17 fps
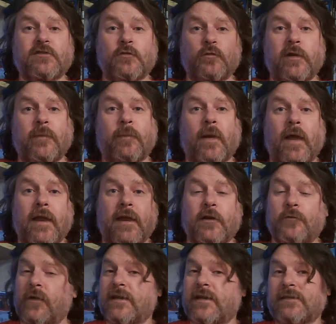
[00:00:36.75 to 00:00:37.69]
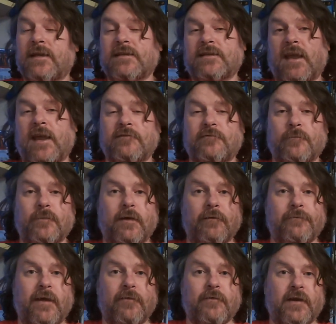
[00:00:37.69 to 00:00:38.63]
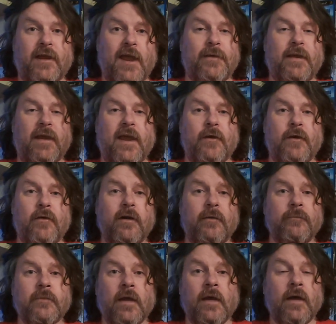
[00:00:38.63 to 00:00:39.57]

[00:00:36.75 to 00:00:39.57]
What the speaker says: to replay and reassess games from my favourite gaming era.